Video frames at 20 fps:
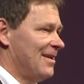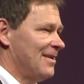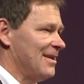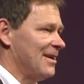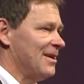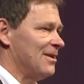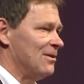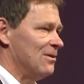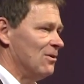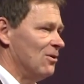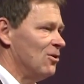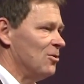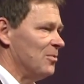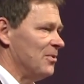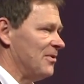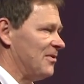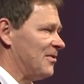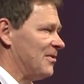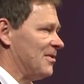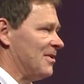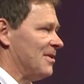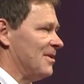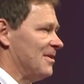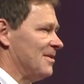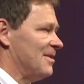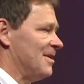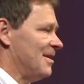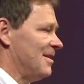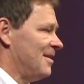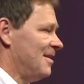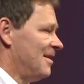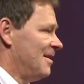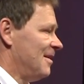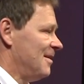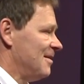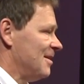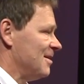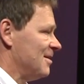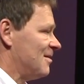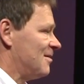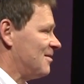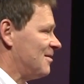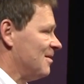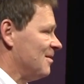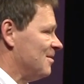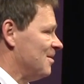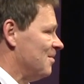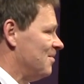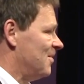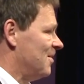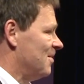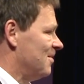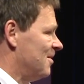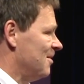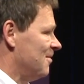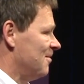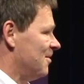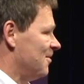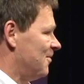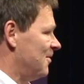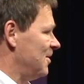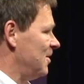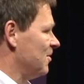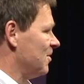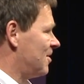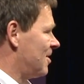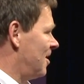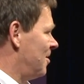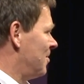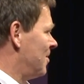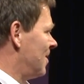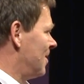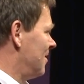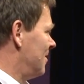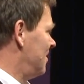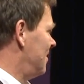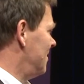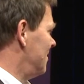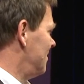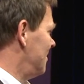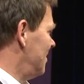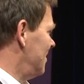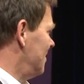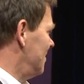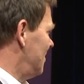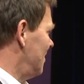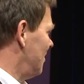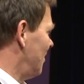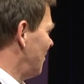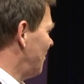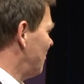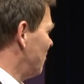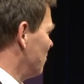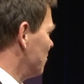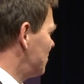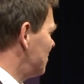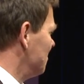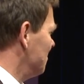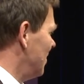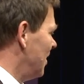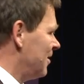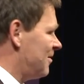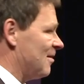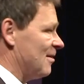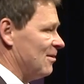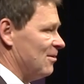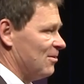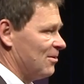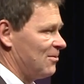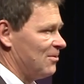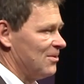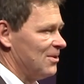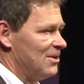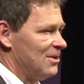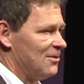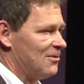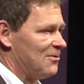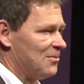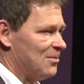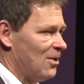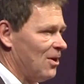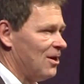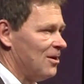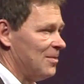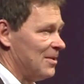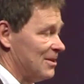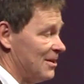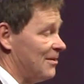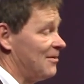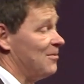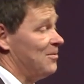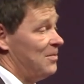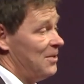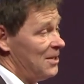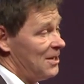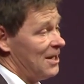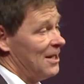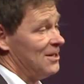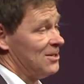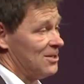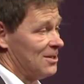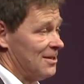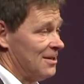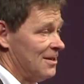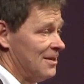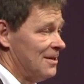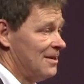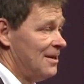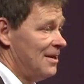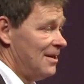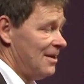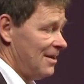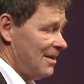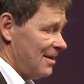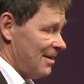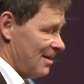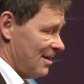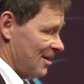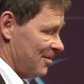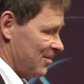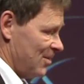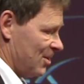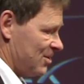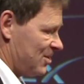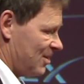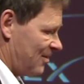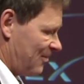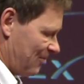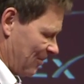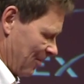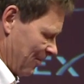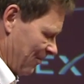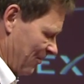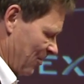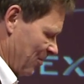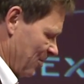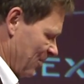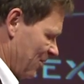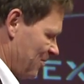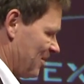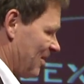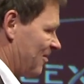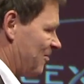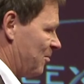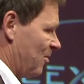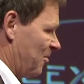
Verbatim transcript: they're enormous. Uh, they, they just, the, the, the, video camera, the, the, the, distortion makes it look really small, but it's a big engine. Yeah? um, not just from, from a thrust